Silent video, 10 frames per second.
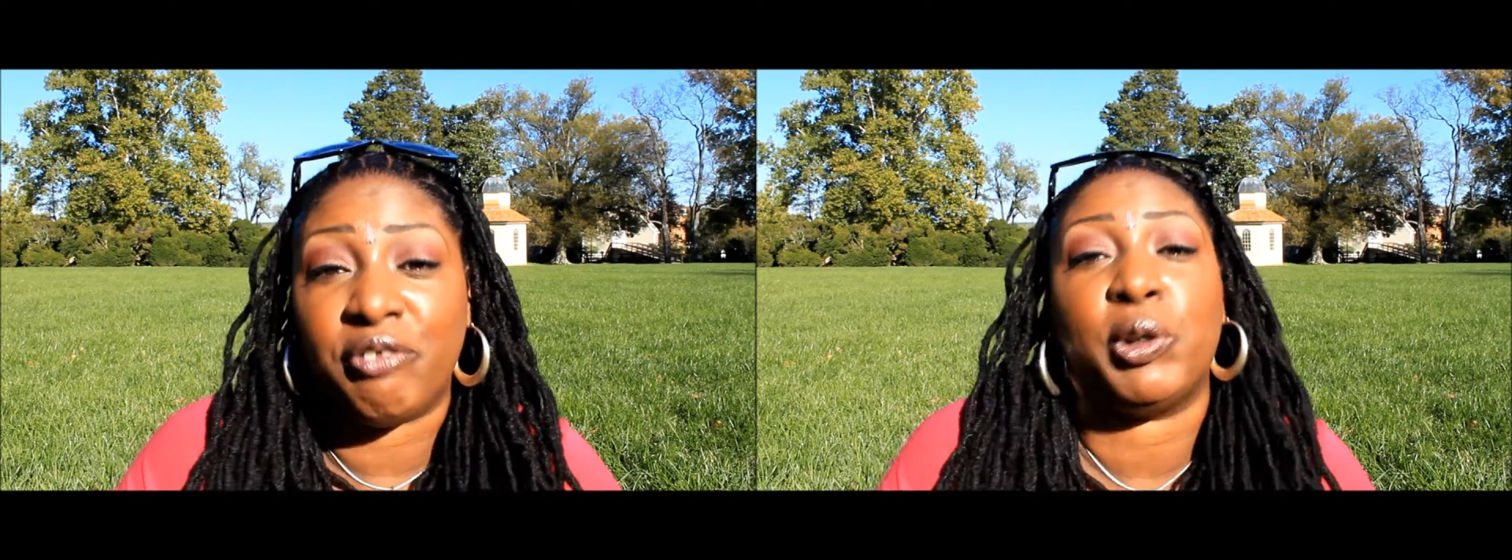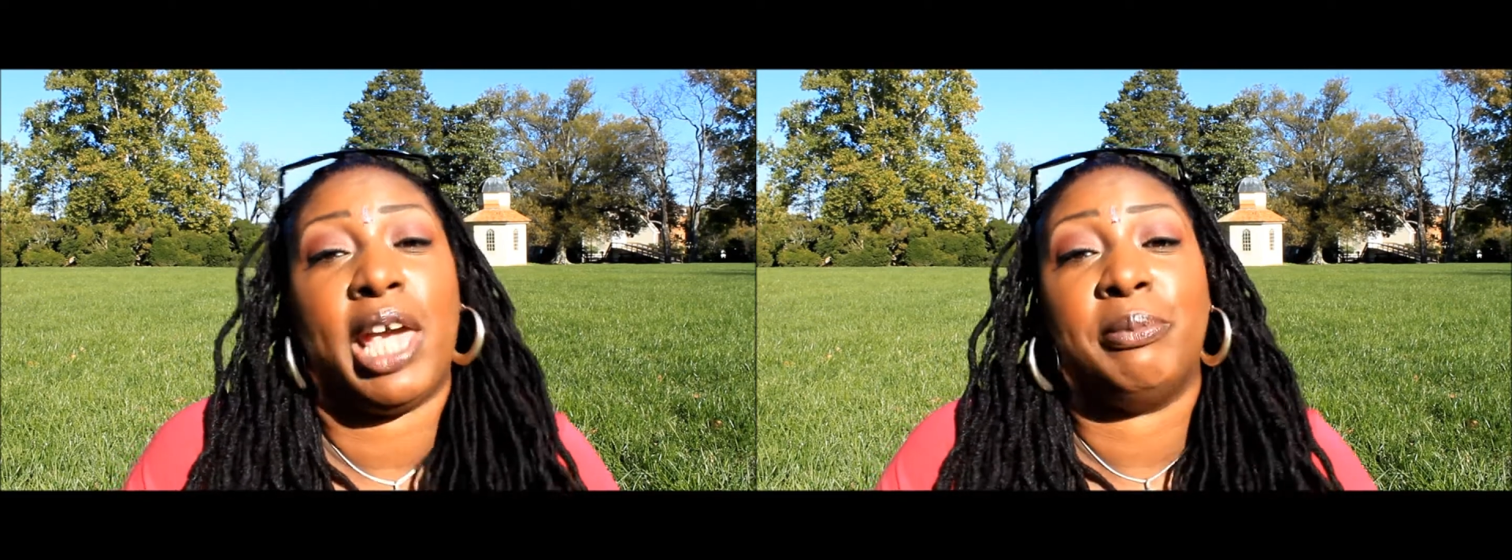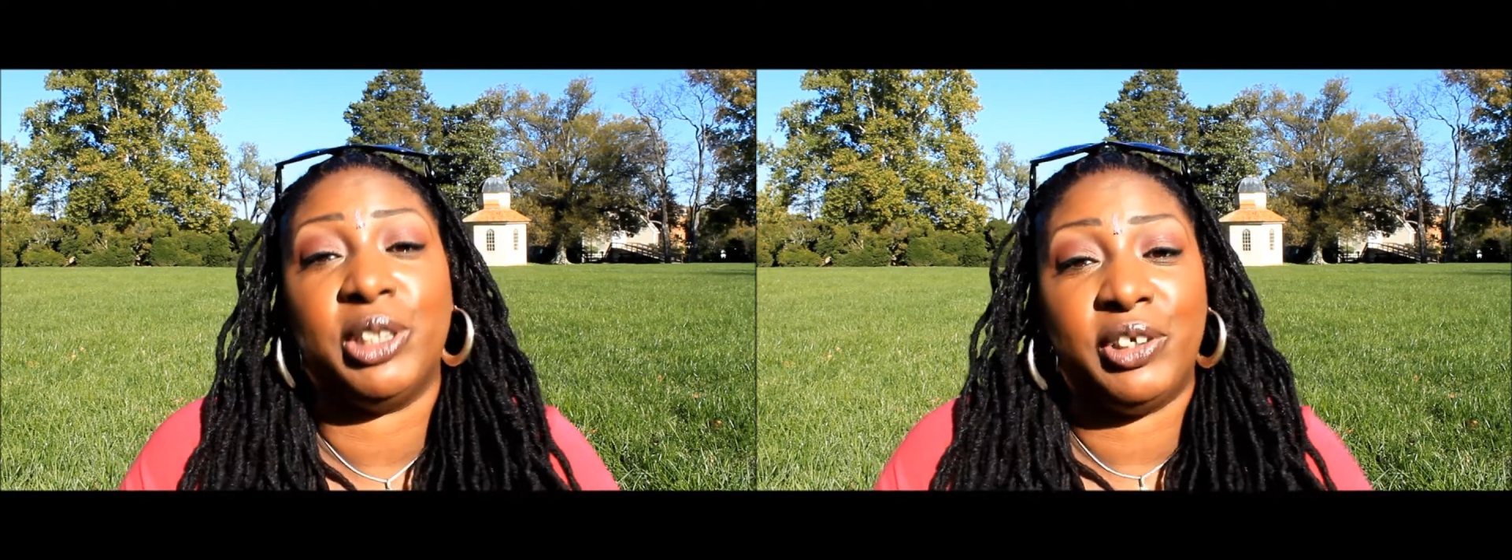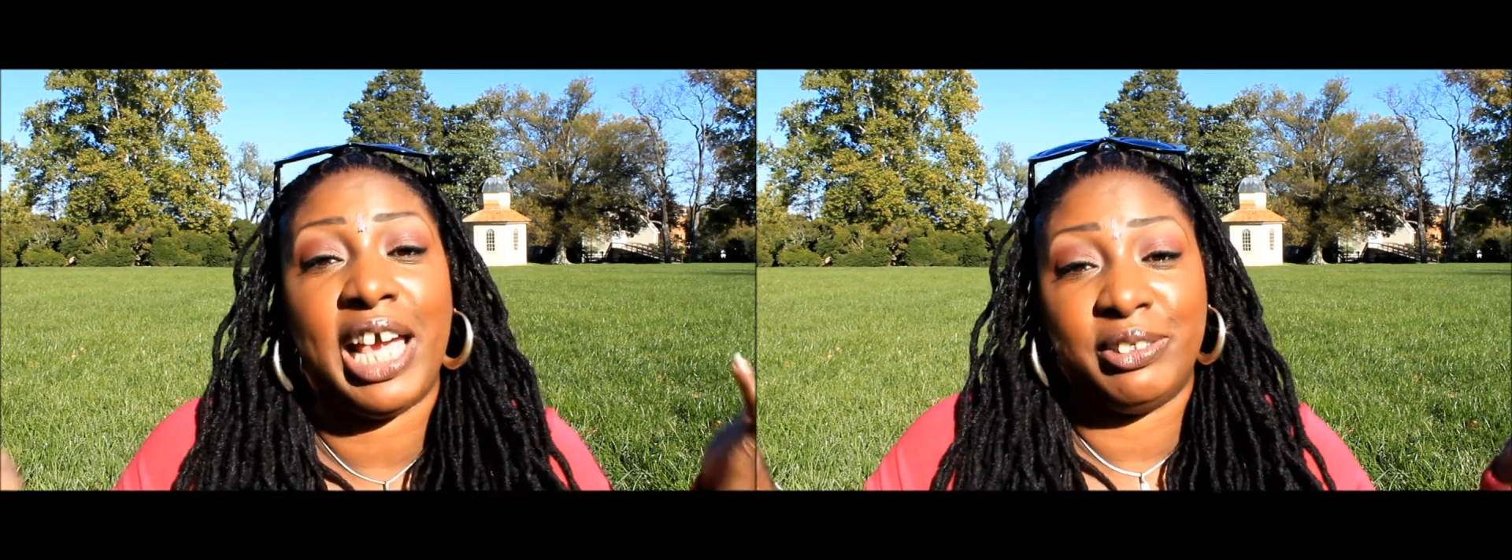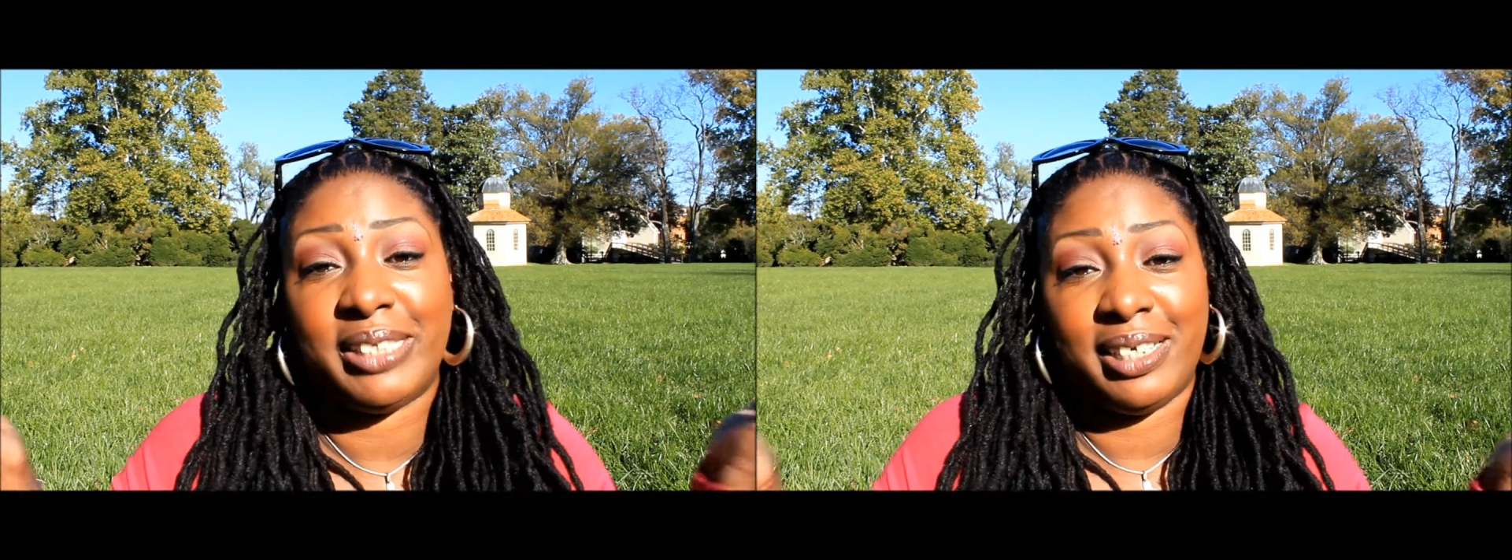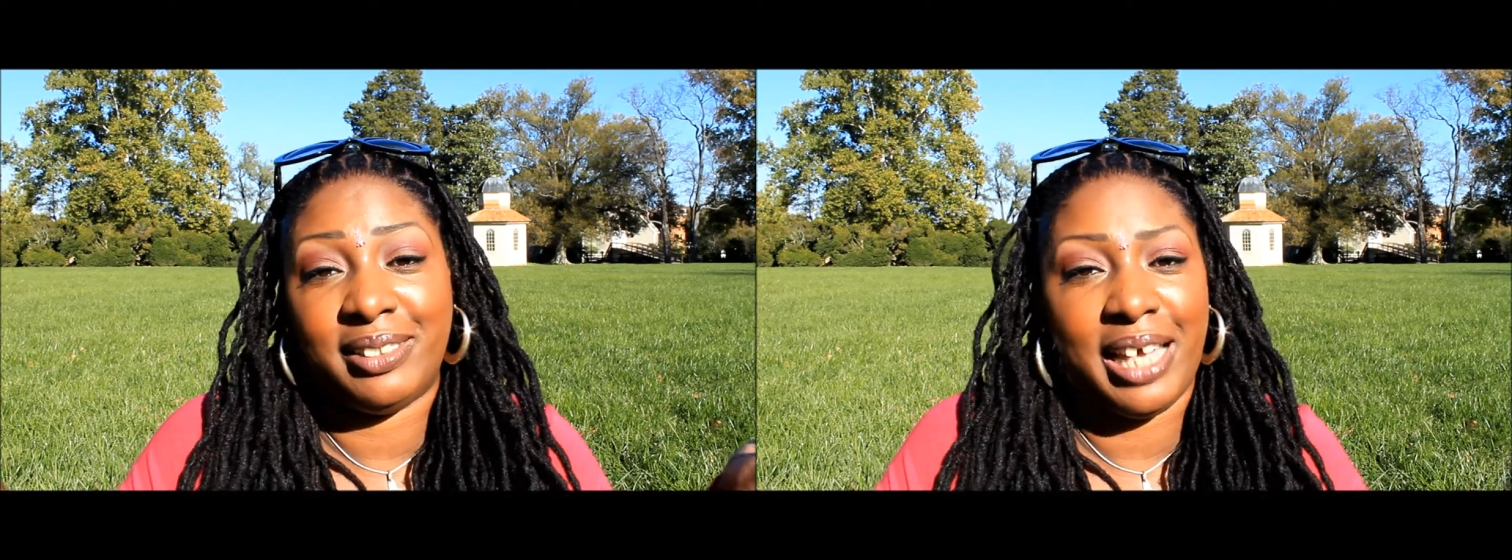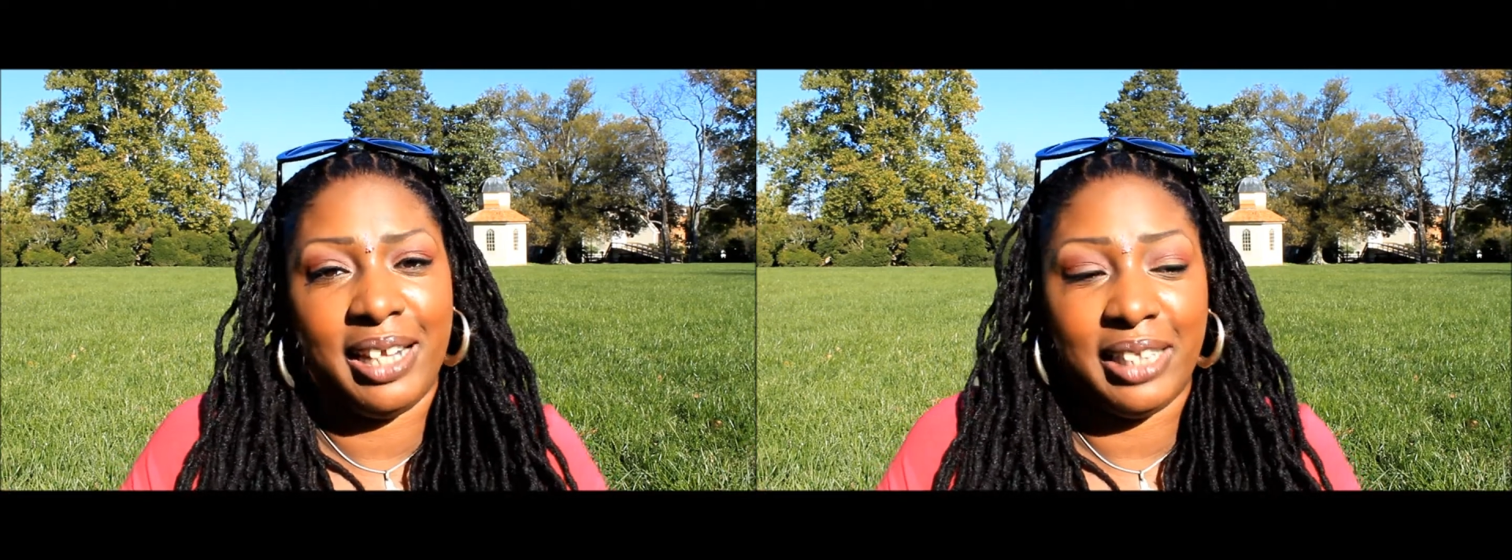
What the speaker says: vocabulary. How sad is that?